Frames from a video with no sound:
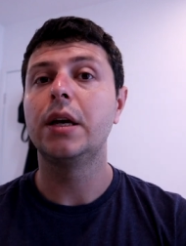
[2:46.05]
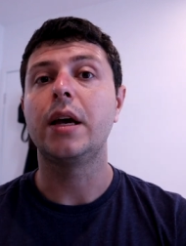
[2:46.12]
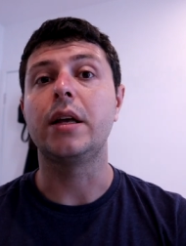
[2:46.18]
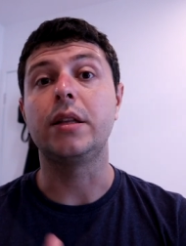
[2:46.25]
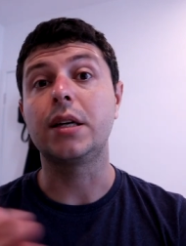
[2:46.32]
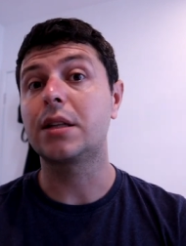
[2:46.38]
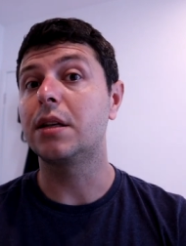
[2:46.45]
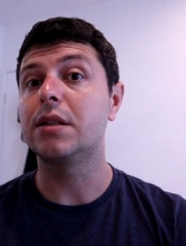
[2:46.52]

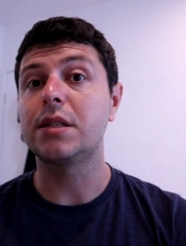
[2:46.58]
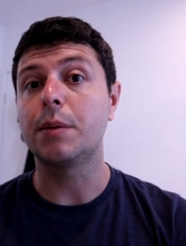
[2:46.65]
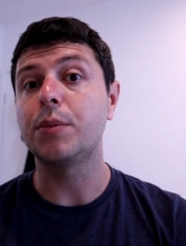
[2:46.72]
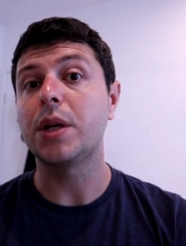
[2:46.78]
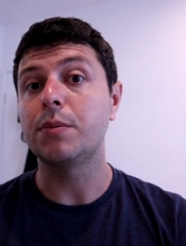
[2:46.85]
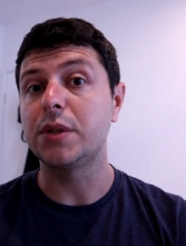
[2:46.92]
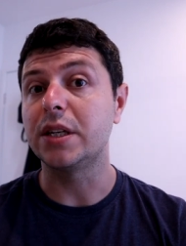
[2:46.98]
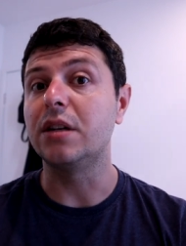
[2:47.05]
And that can
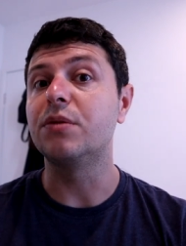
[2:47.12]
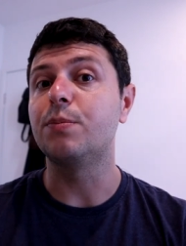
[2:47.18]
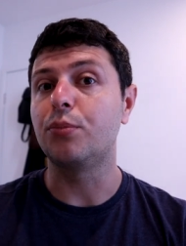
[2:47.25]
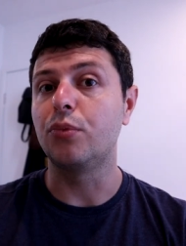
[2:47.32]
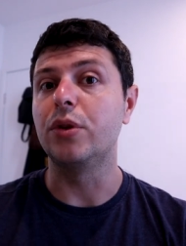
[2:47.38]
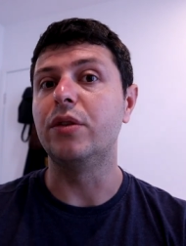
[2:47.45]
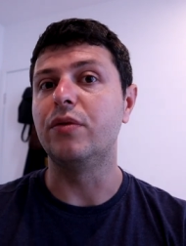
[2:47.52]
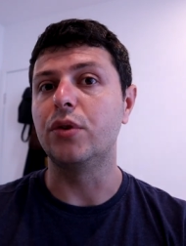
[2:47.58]
sometimes help
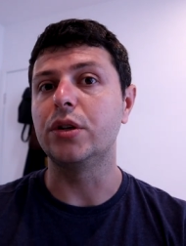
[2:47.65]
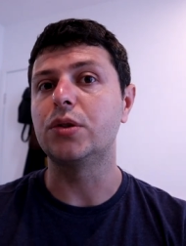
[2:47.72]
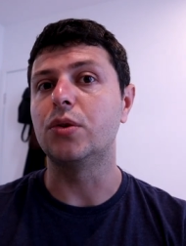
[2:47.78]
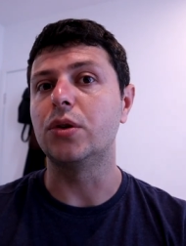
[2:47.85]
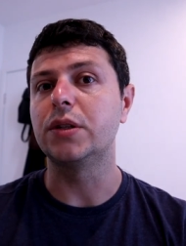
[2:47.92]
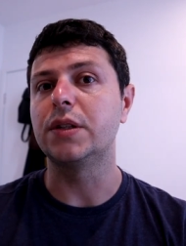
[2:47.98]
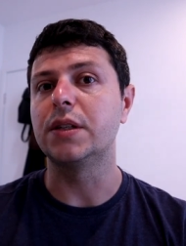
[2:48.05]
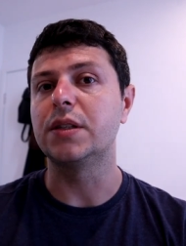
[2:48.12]
with the voice
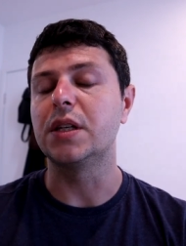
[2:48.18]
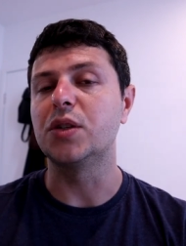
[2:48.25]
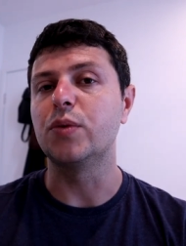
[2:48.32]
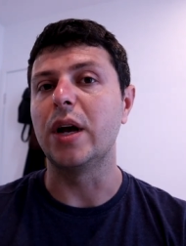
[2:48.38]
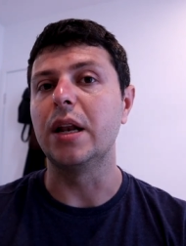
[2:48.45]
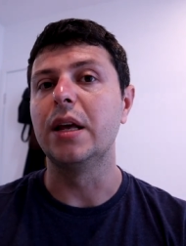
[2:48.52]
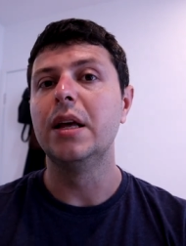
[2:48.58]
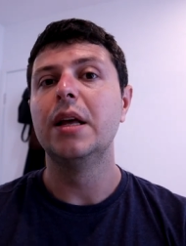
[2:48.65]
hoarseness as
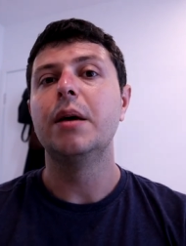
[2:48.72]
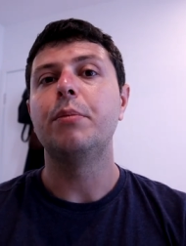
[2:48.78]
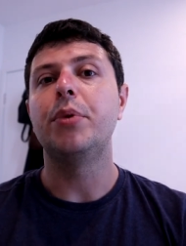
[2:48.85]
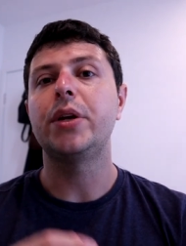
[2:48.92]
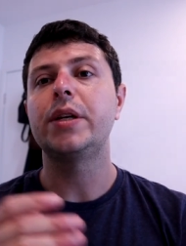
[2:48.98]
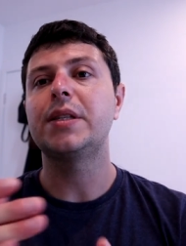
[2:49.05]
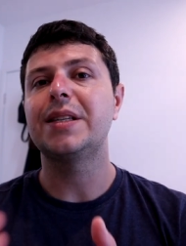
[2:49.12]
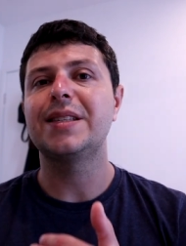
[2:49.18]
well.
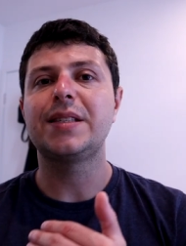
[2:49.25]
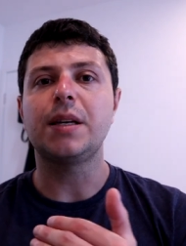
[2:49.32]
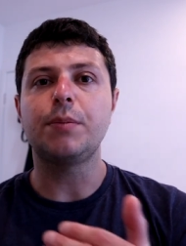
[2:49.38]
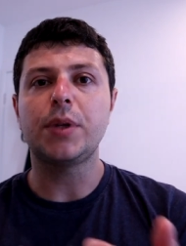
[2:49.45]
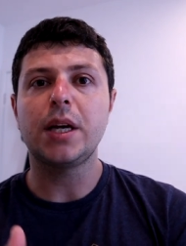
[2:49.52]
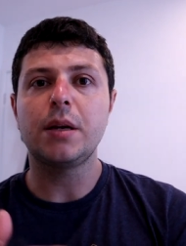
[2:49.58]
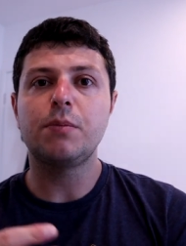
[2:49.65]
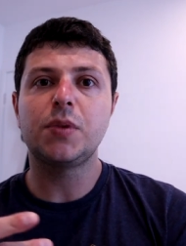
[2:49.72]
But it's
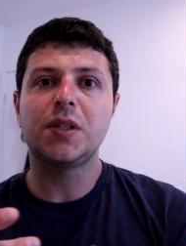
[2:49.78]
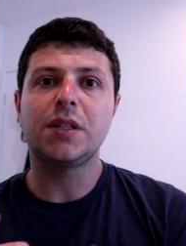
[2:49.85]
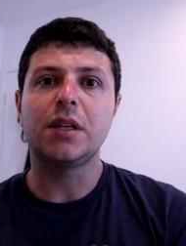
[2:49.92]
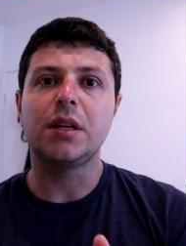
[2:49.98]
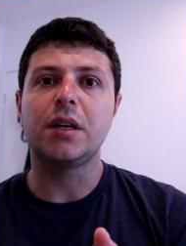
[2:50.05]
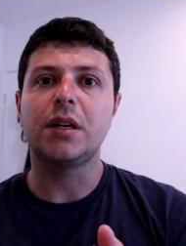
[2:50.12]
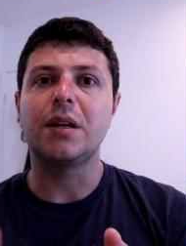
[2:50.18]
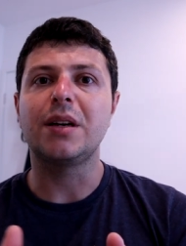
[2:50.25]
sometimes
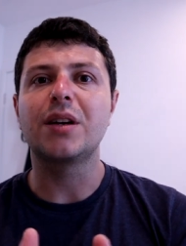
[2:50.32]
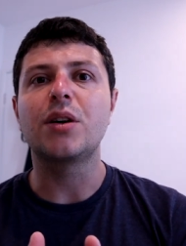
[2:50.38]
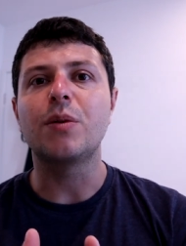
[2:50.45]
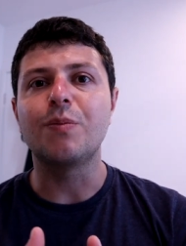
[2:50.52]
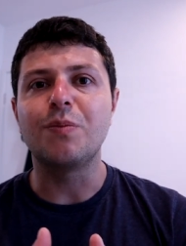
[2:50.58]
uh,